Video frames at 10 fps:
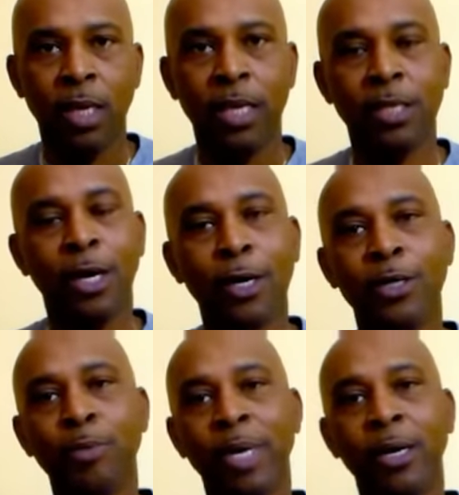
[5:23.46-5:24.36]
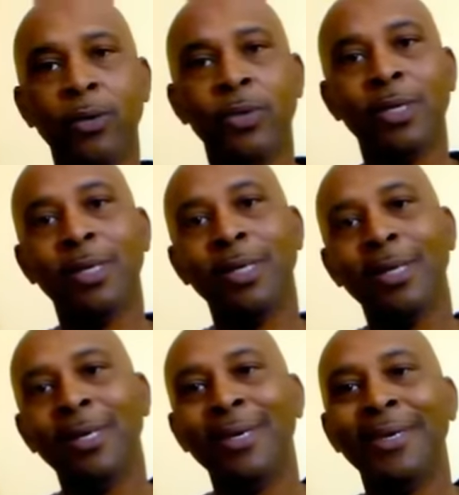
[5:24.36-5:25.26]
He talked about
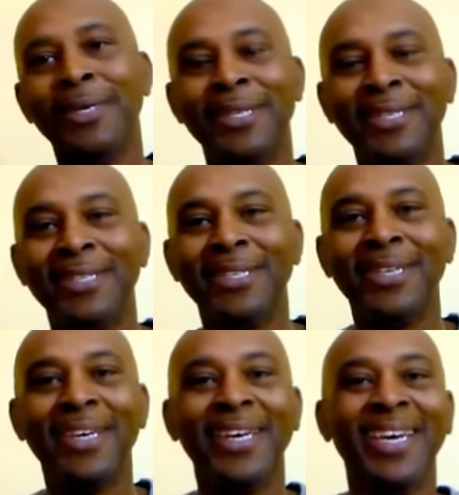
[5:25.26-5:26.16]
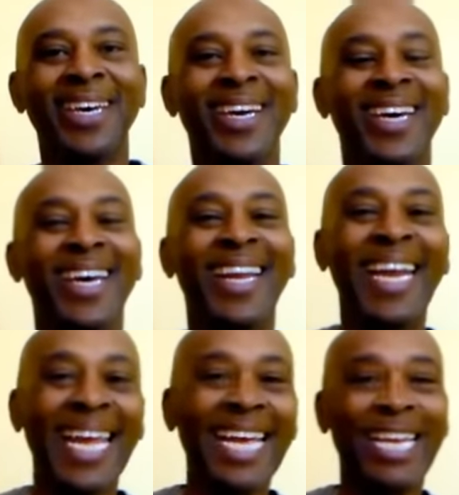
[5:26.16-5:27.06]
his
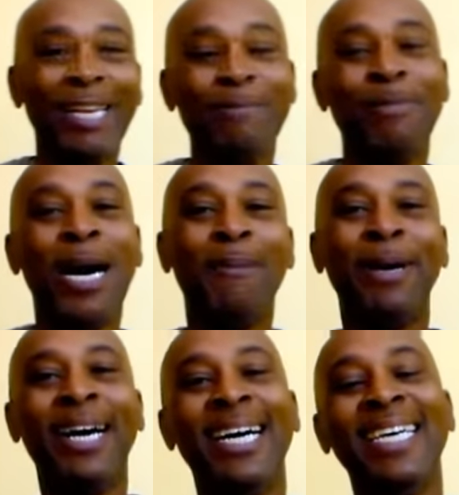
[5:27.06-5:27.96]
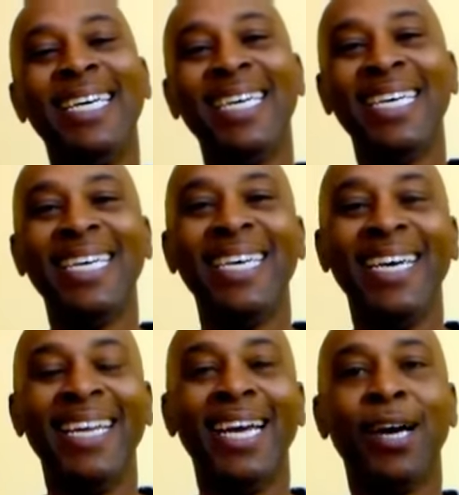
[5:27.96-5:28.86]
naked mama
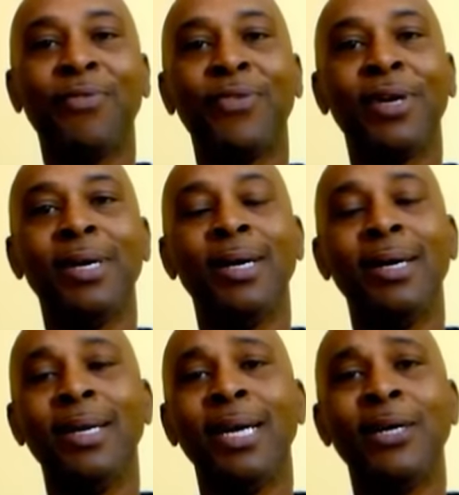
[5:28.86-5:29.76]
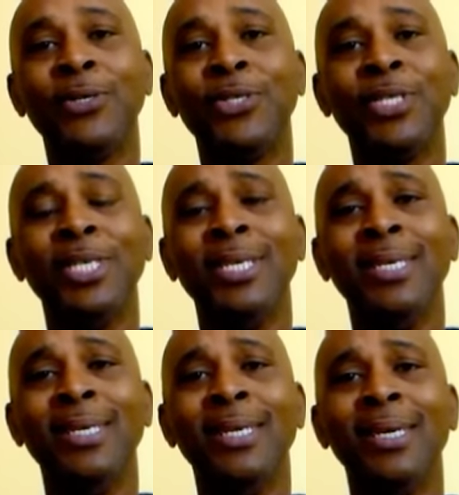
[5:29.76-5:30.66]
in Africa and how
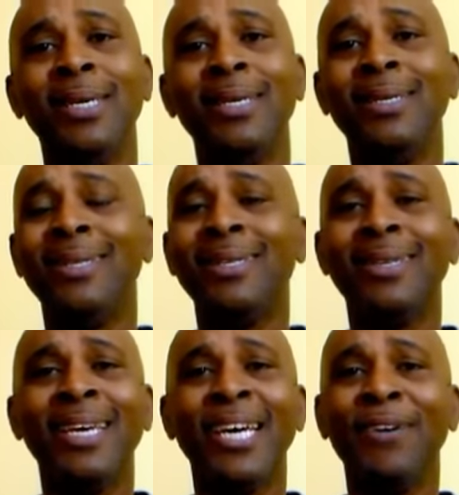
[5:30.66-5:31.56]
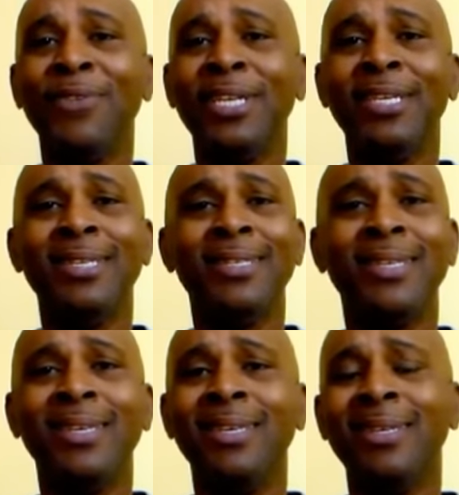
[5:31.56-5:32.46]
she didn't have any
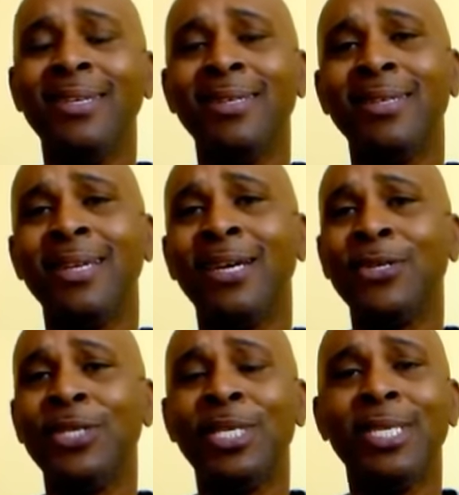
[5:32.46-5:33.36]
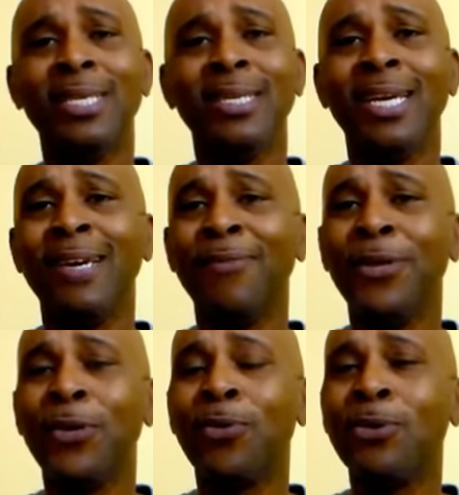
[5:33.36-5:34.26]
disease and how she didn't have
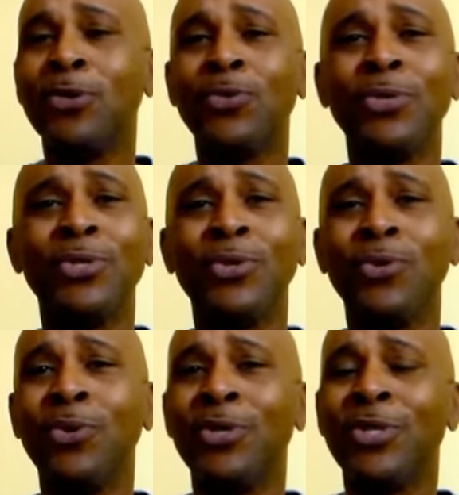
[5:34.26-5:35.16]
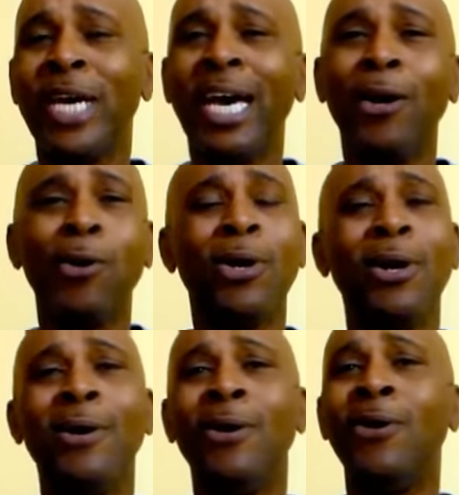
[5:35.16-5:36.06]
any grocery stores or
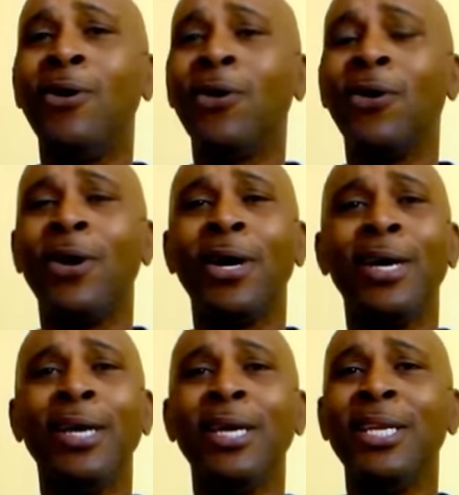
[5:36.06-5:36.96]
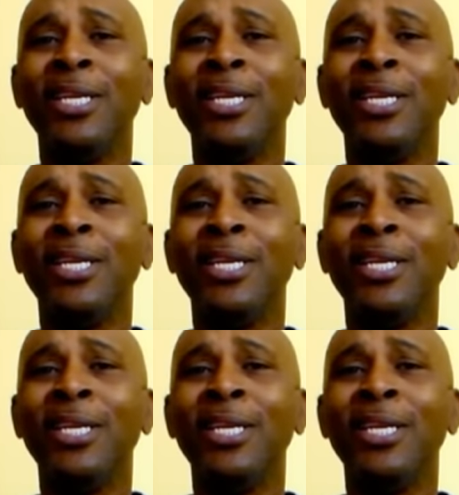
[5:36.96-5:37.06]
alcohol or